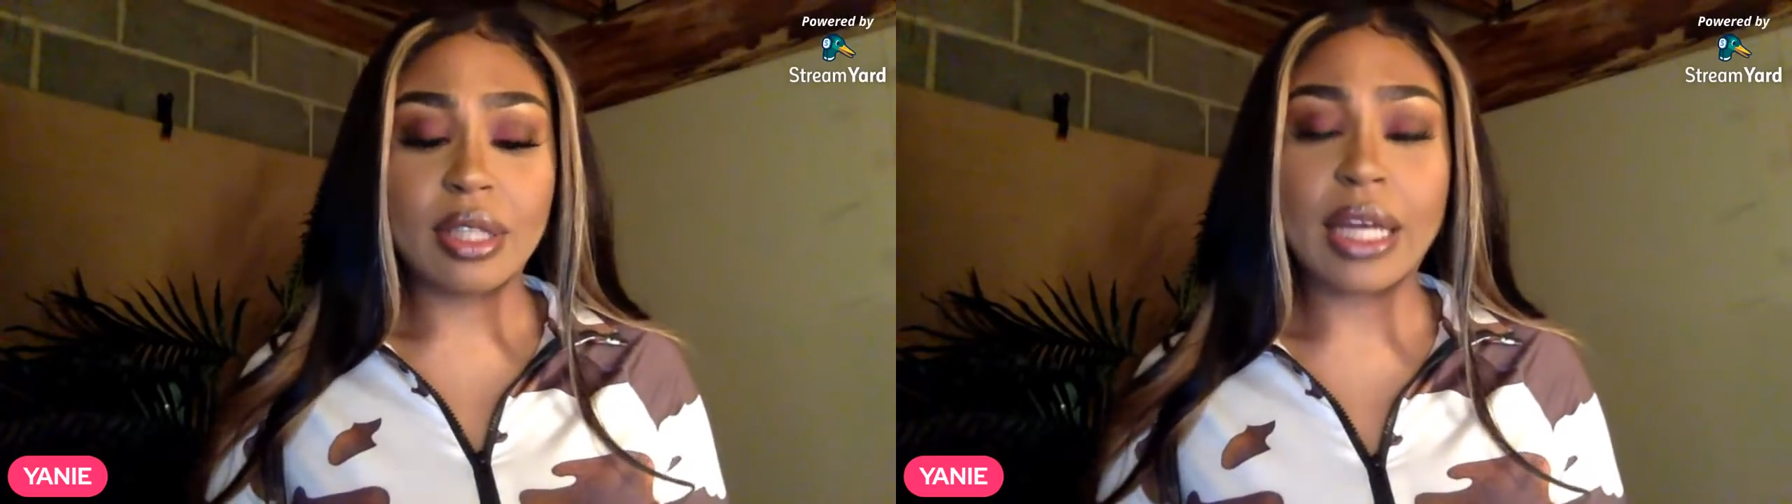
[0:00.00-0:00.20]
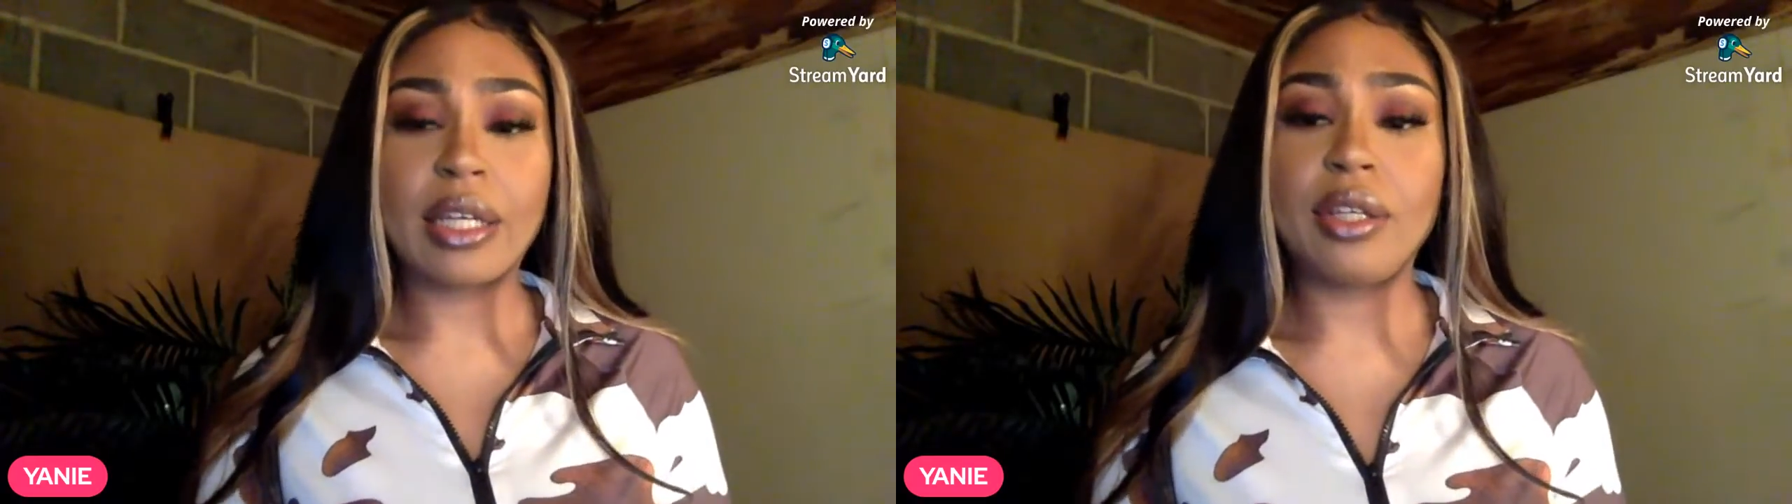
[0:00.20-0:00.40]

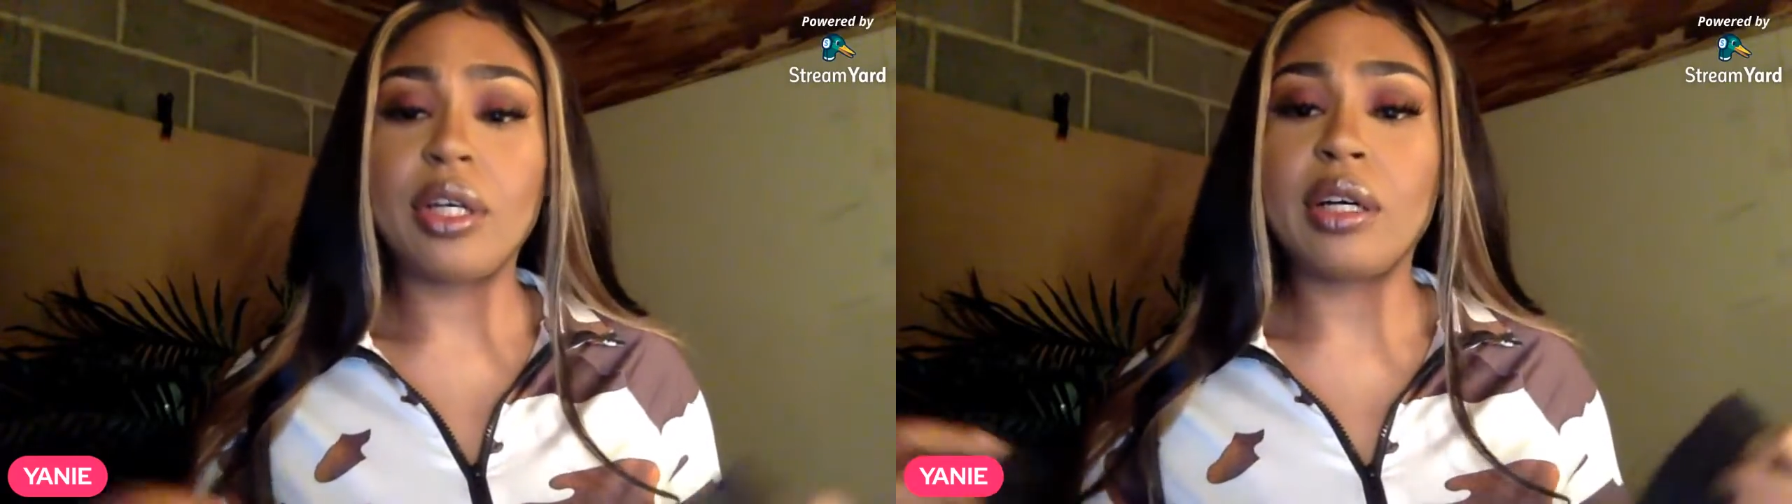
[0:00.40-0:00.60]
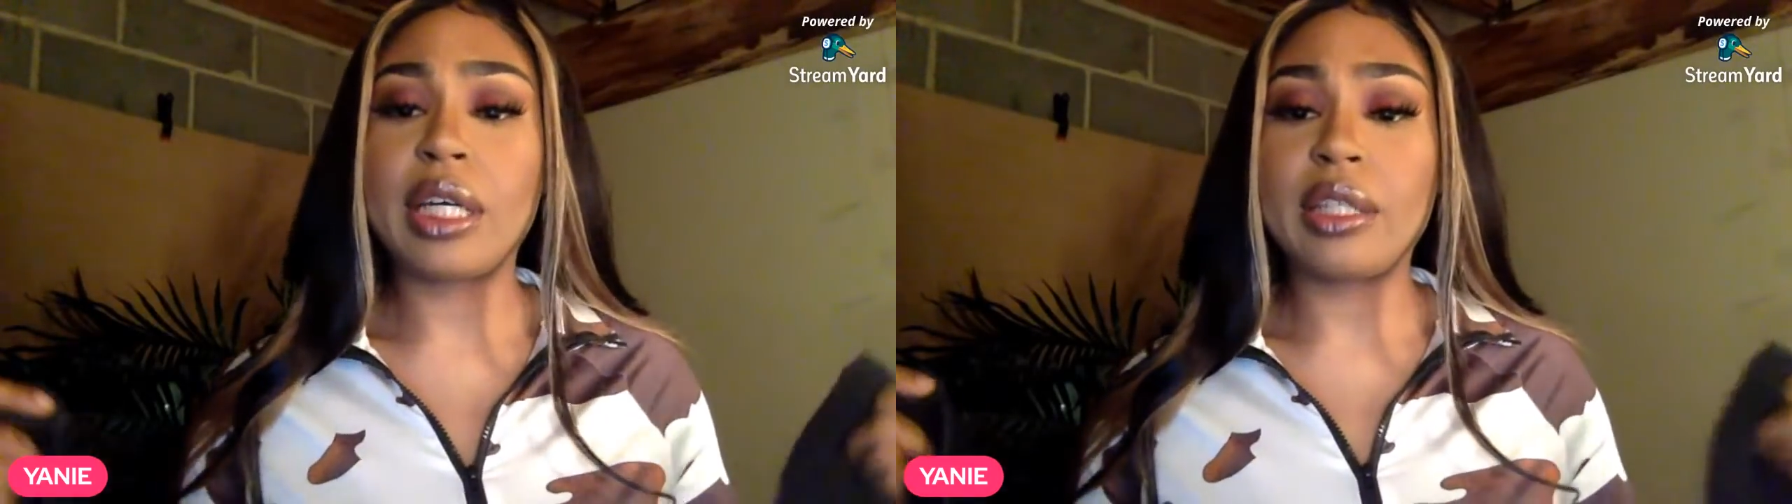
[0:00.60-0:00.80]
Like, can you
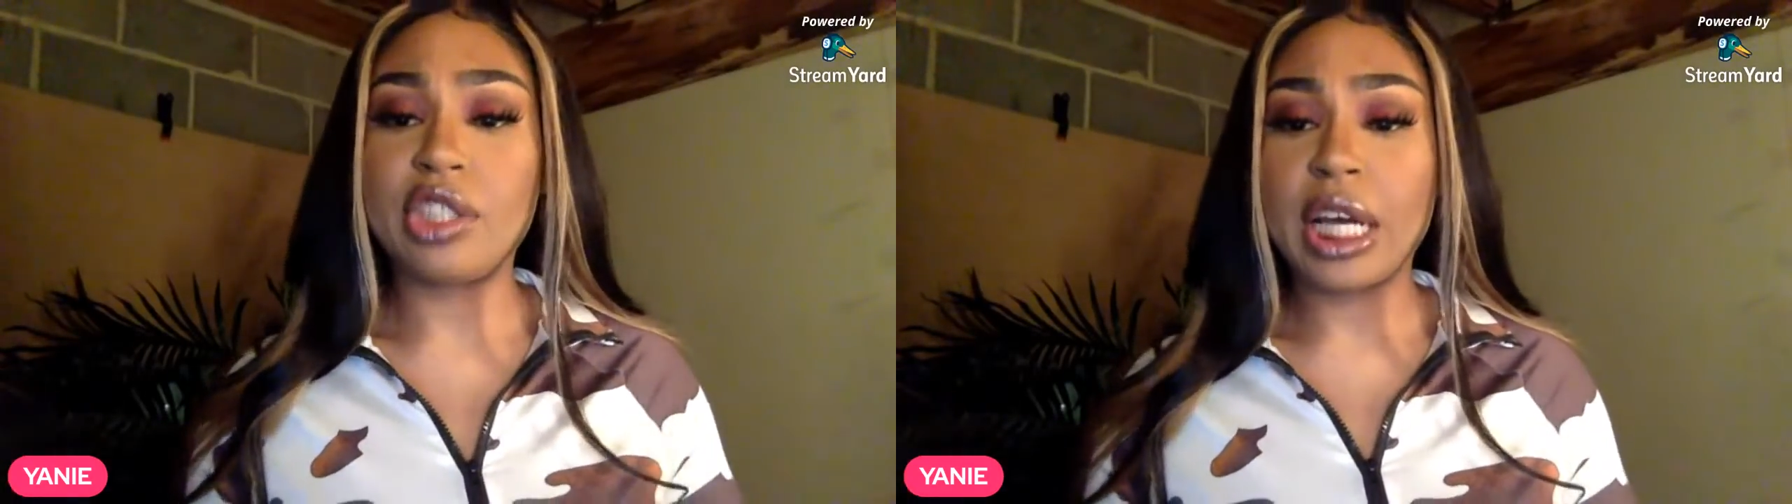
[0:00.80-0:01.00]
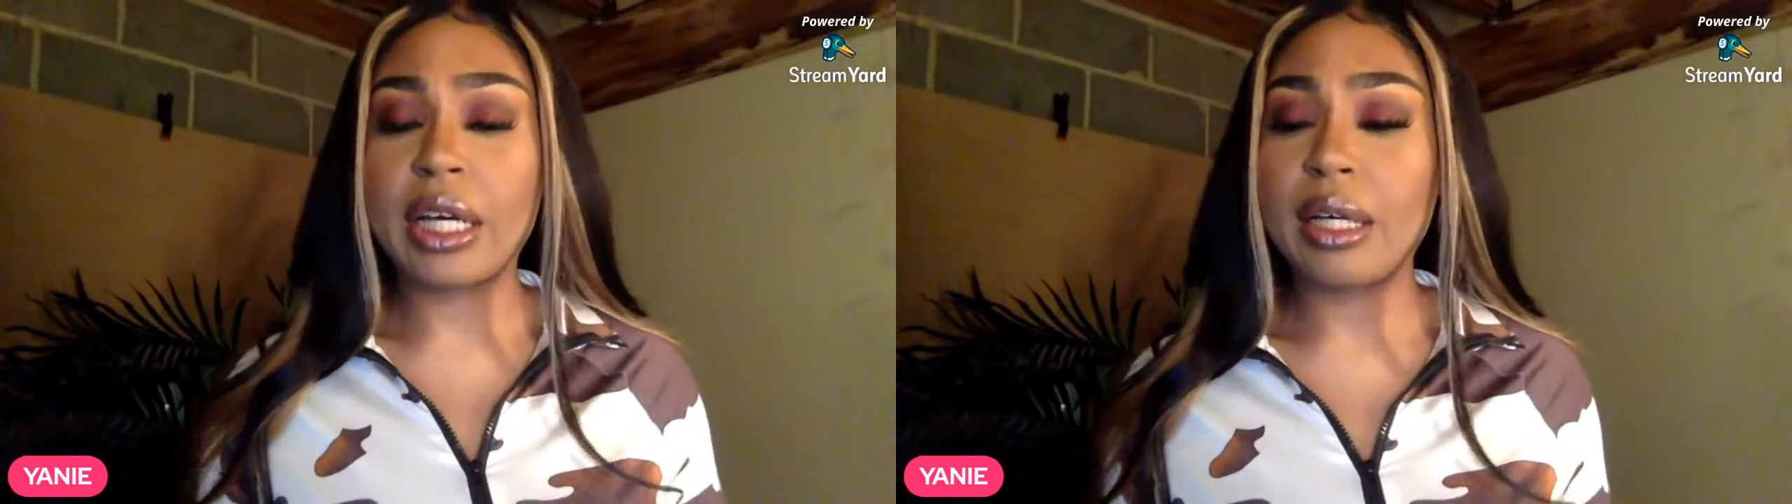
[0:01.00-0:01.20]
go get a
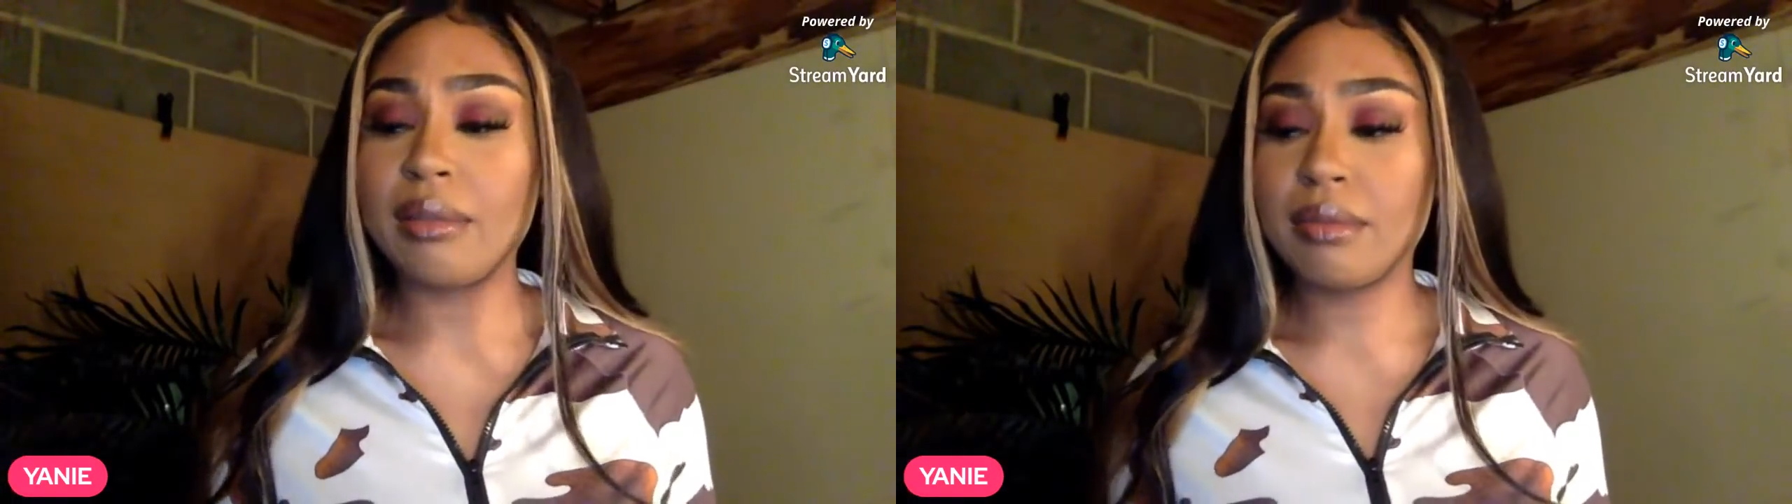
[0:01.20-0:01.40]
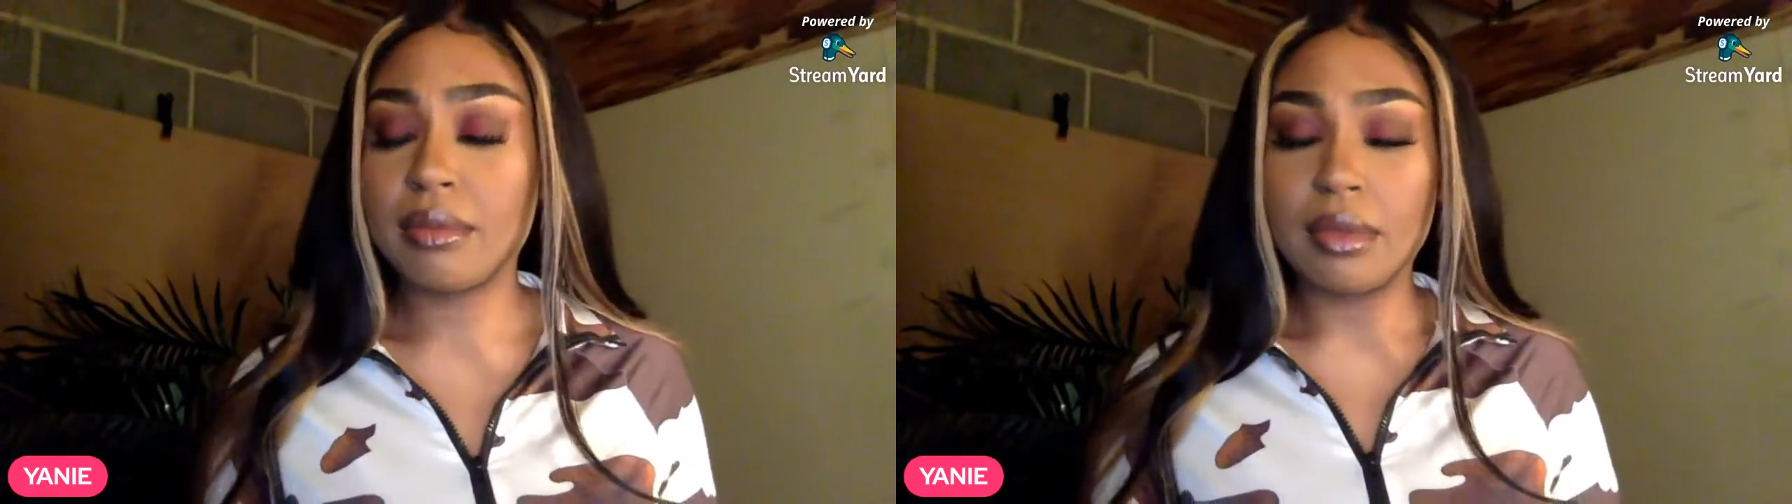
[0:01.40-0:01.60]
checkup?